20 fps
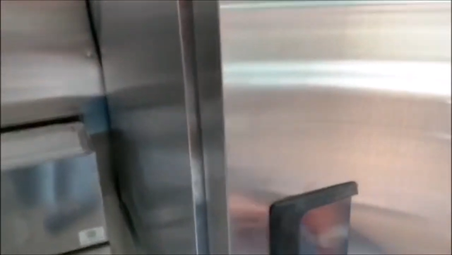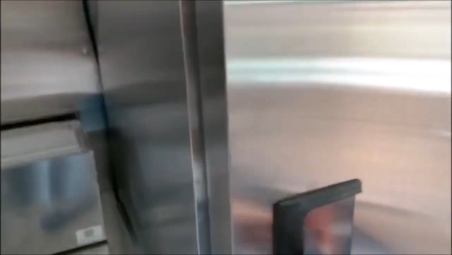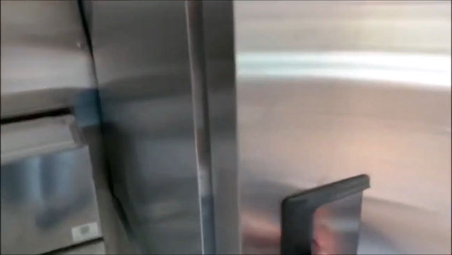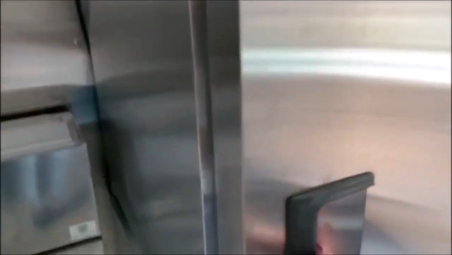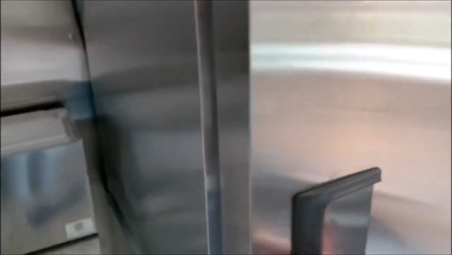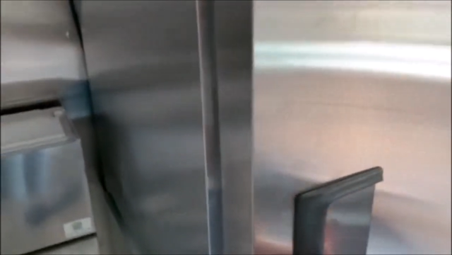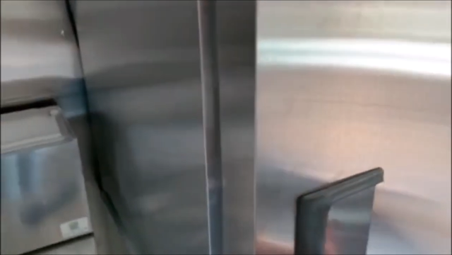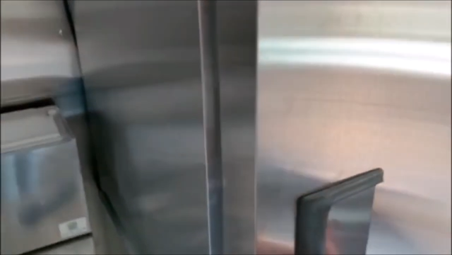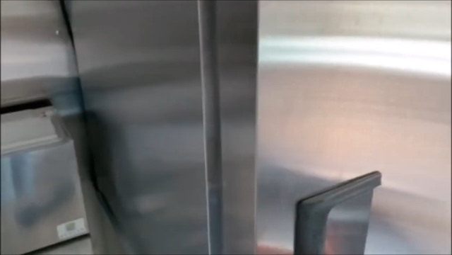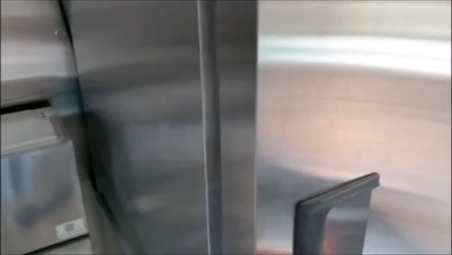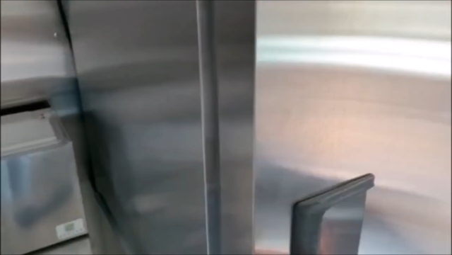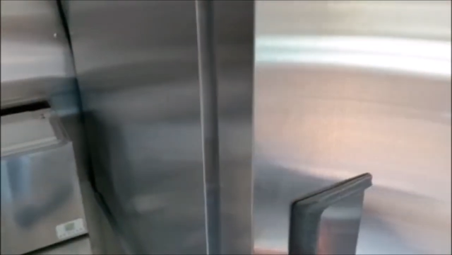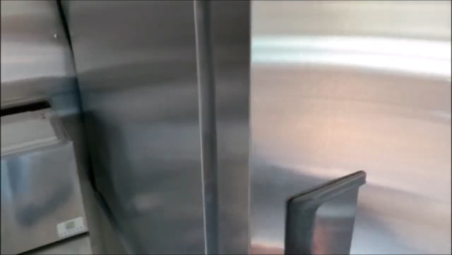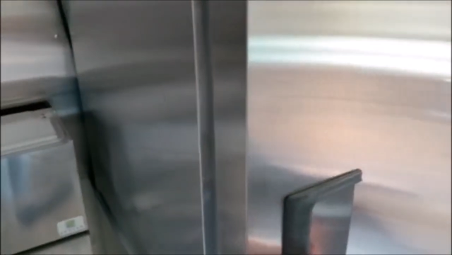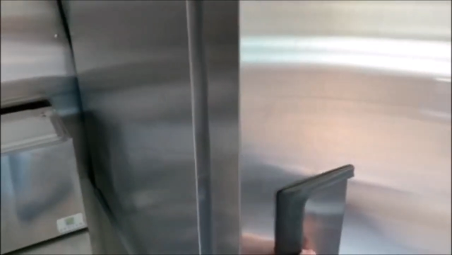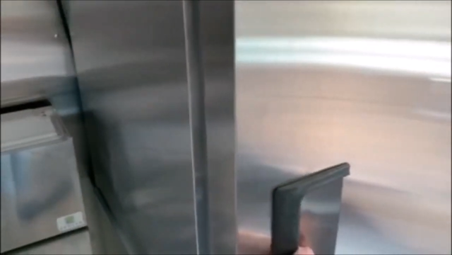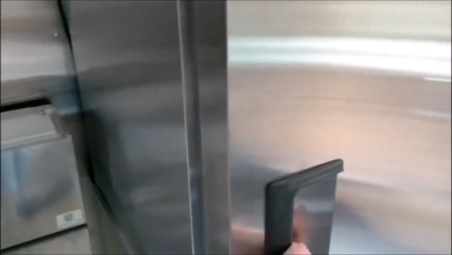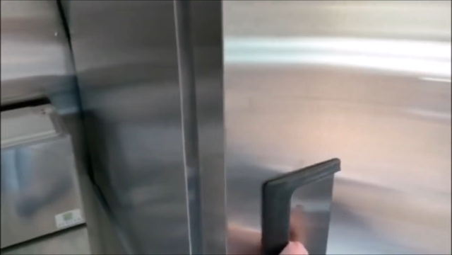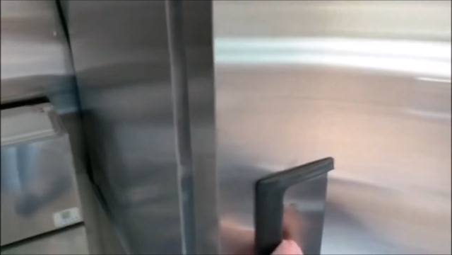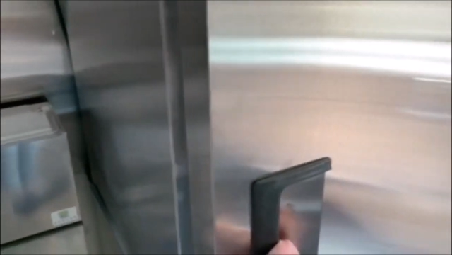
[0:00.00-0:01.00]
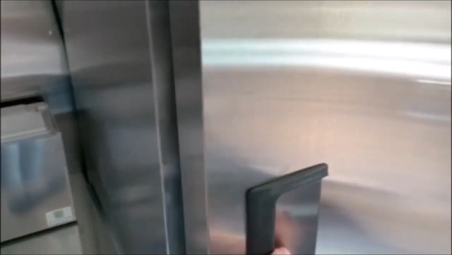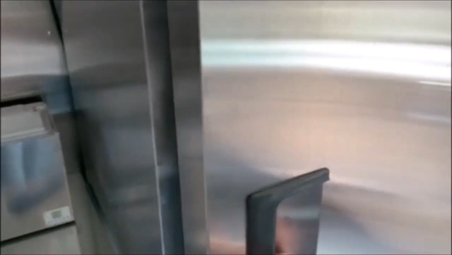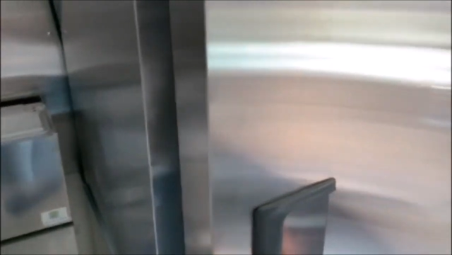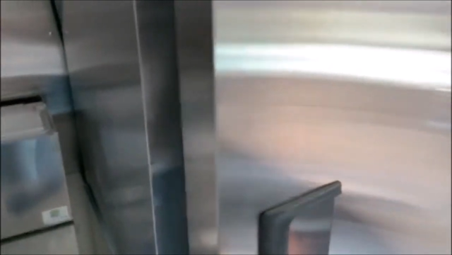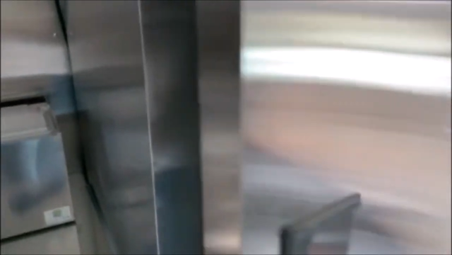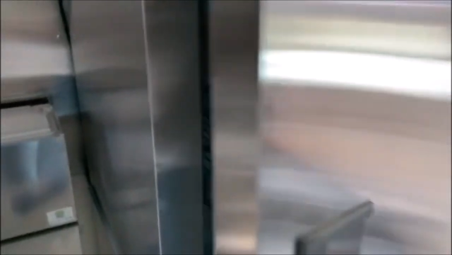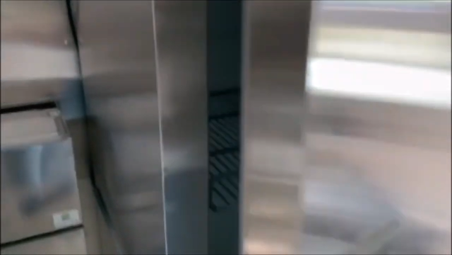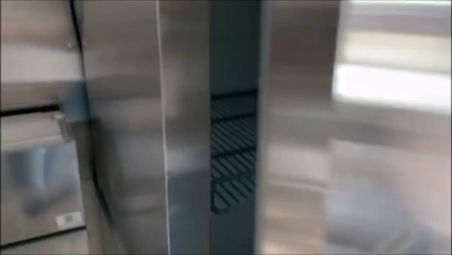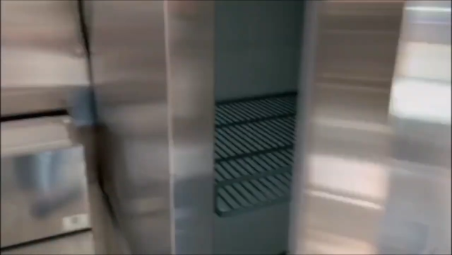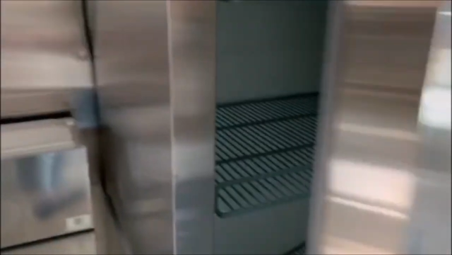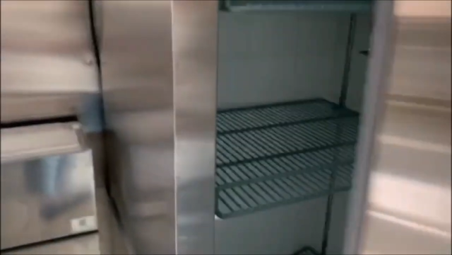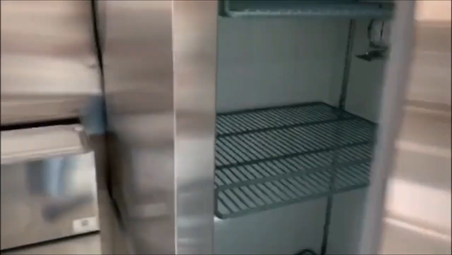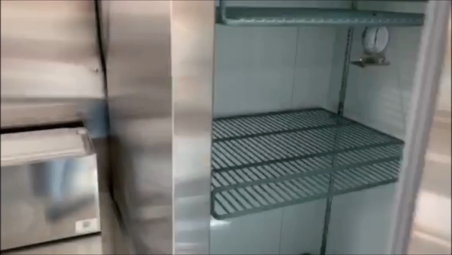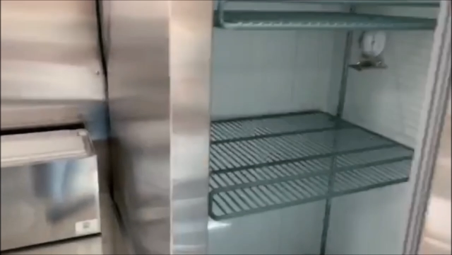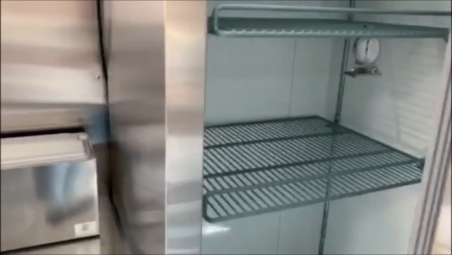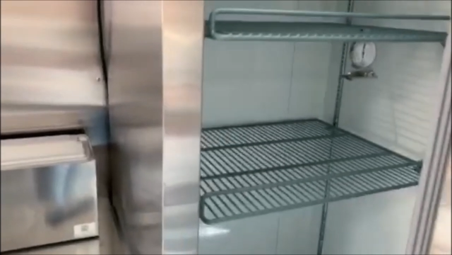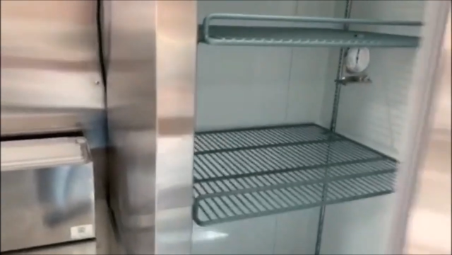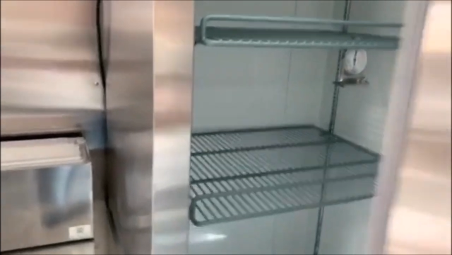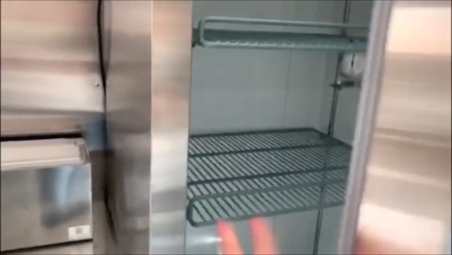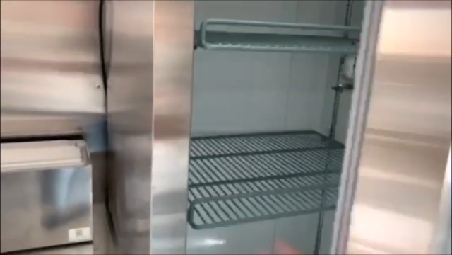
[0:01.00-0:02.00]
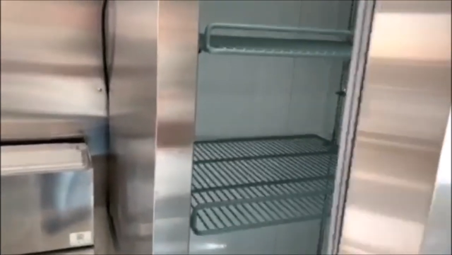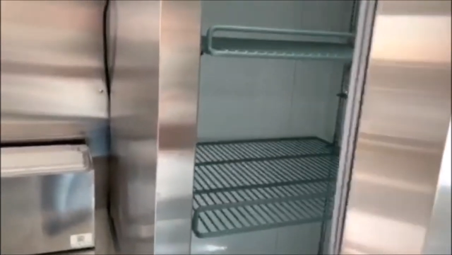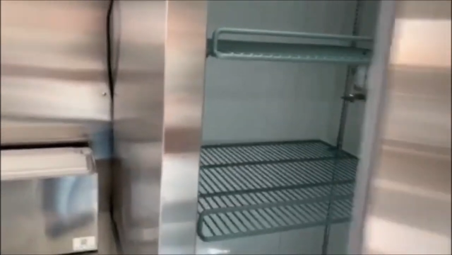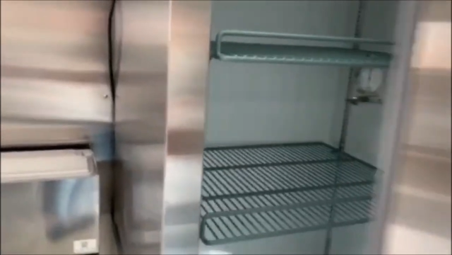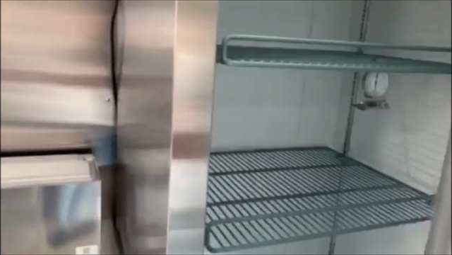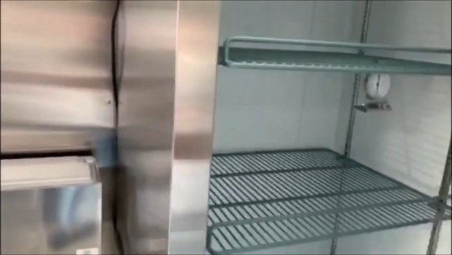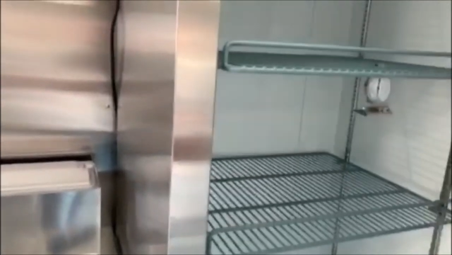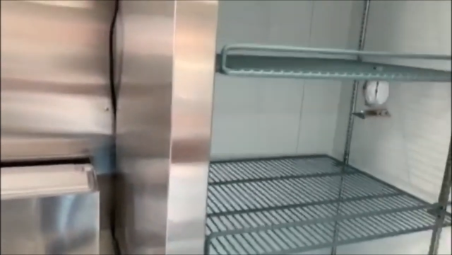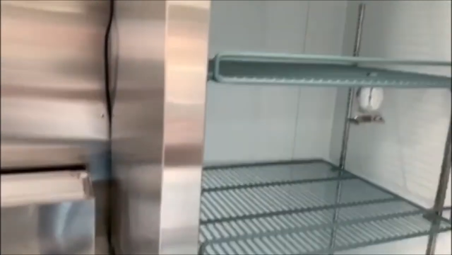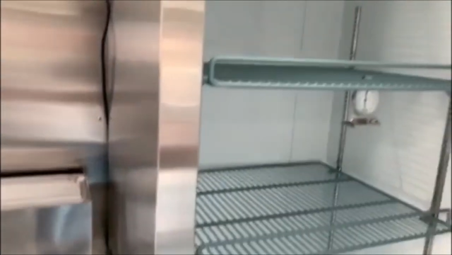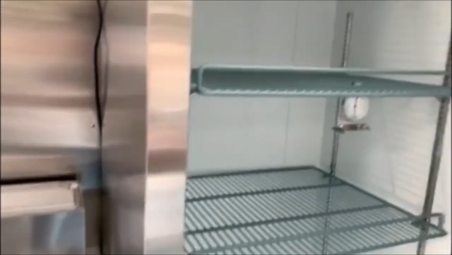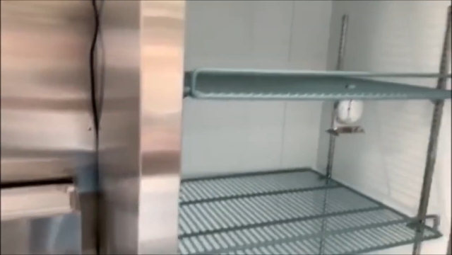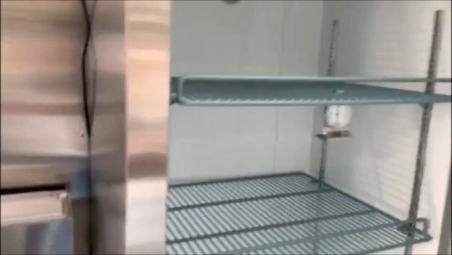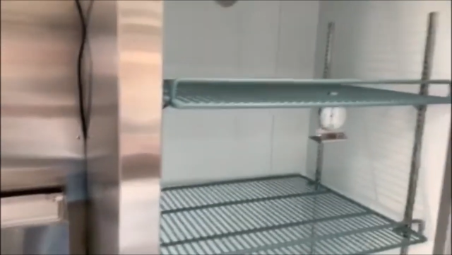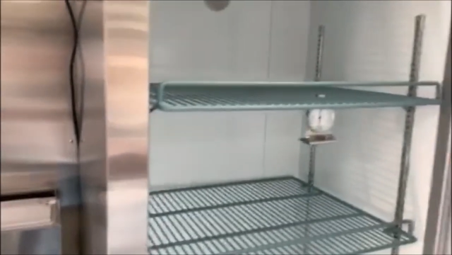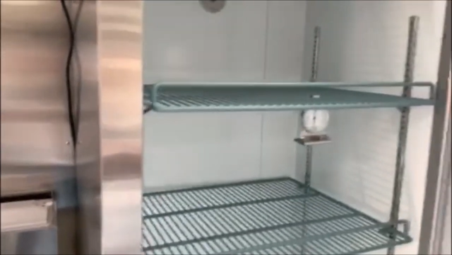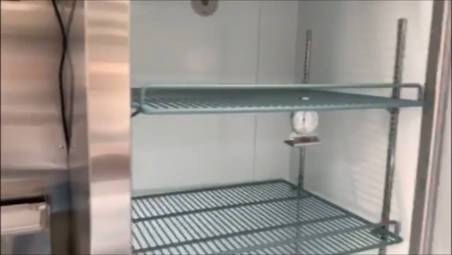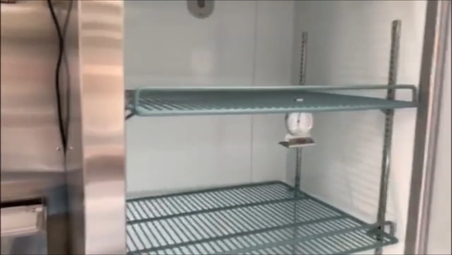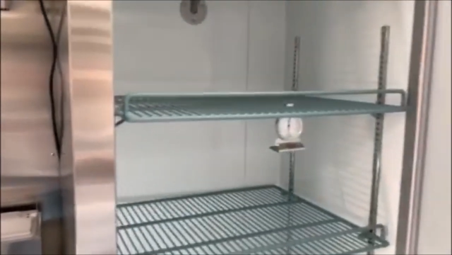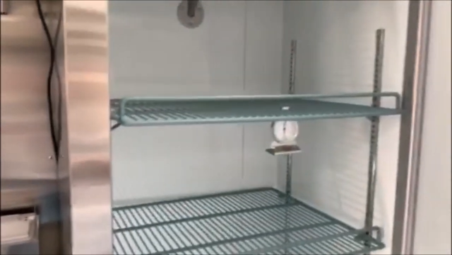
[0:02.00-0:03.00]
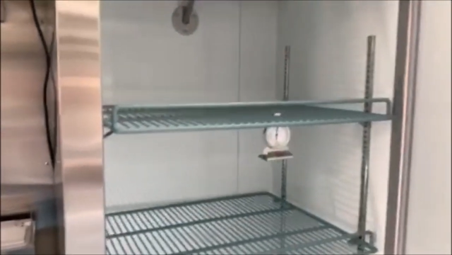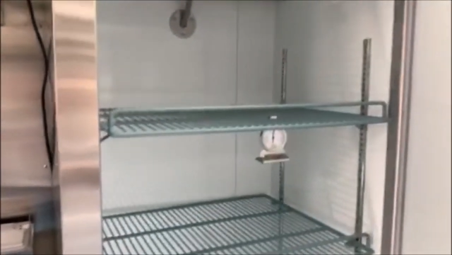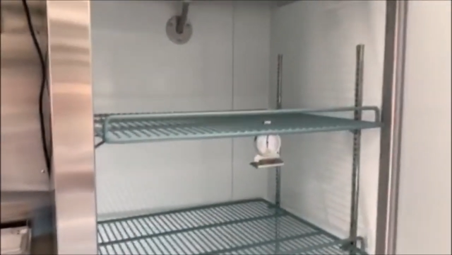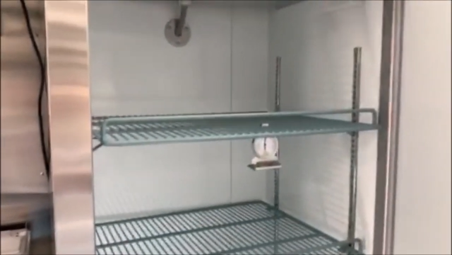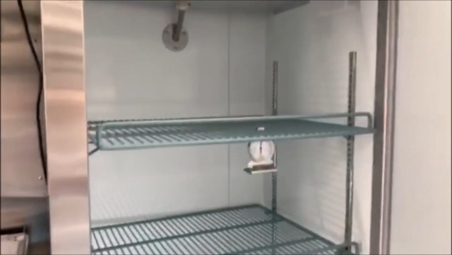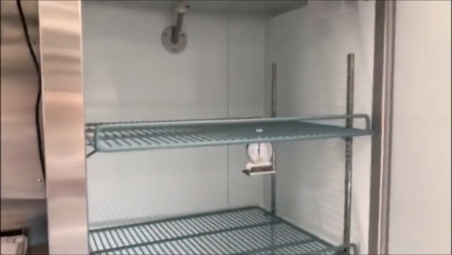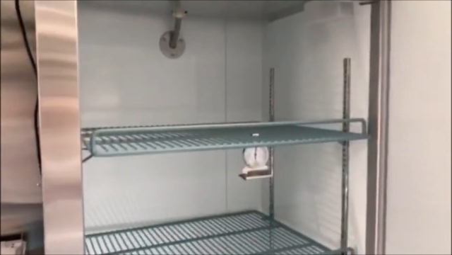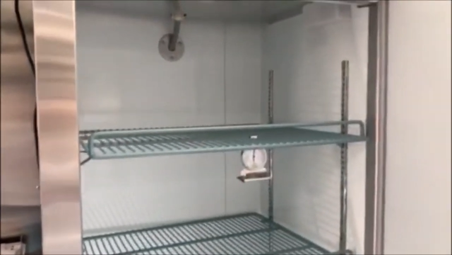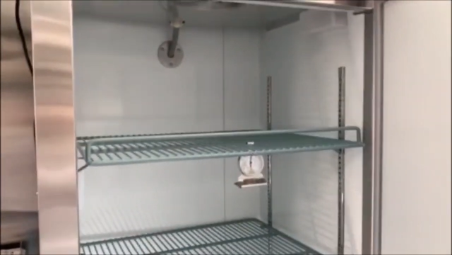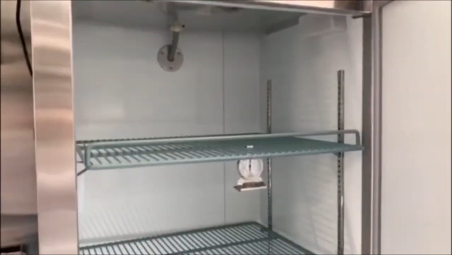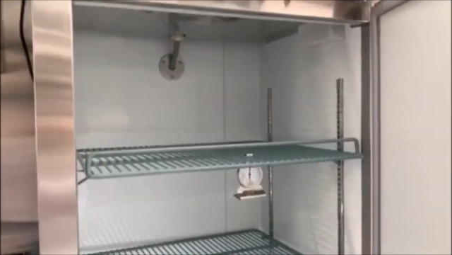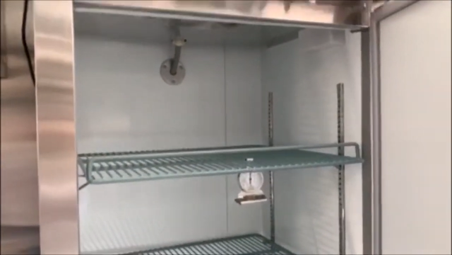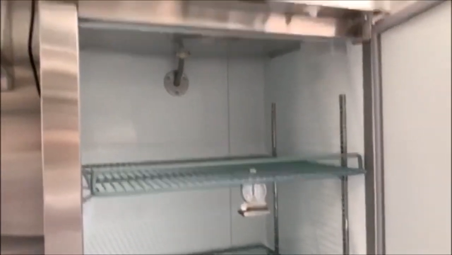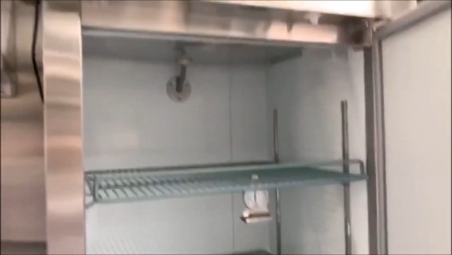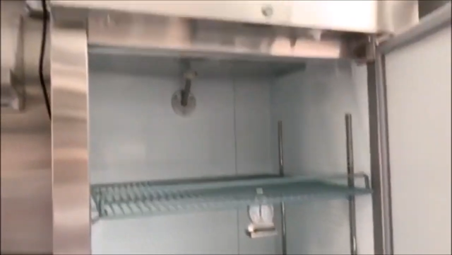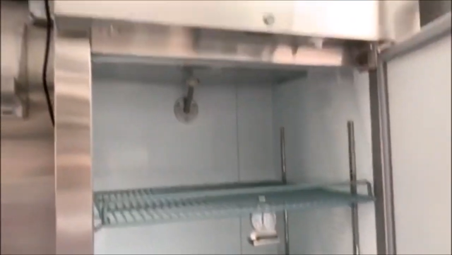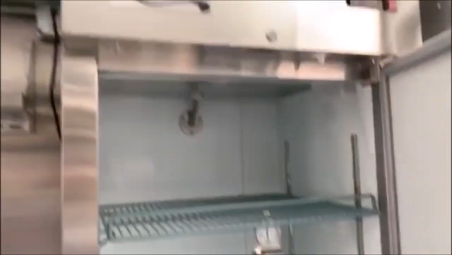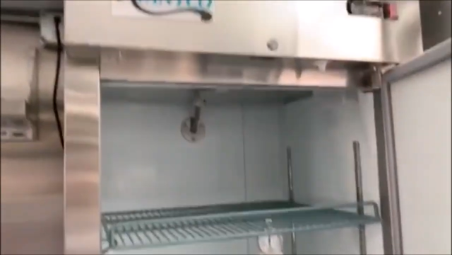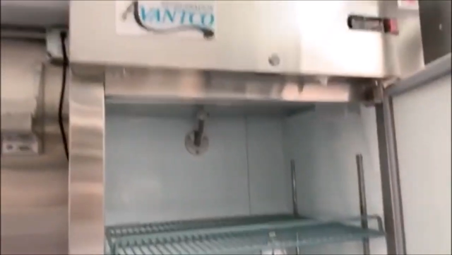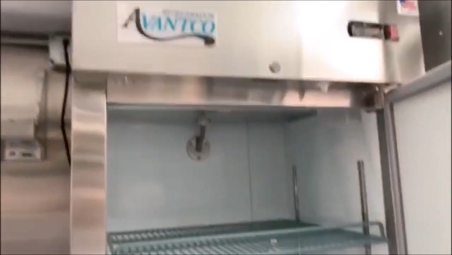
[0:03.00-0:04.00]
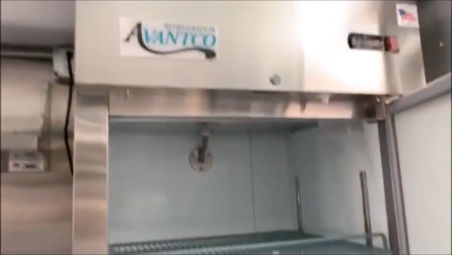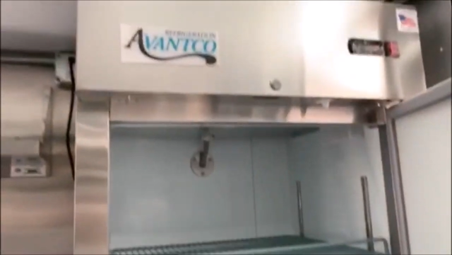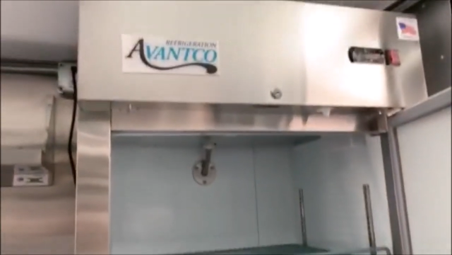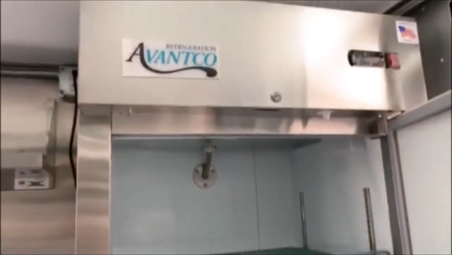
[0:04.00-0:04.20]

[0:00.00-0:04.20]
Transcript: (no speaker visible)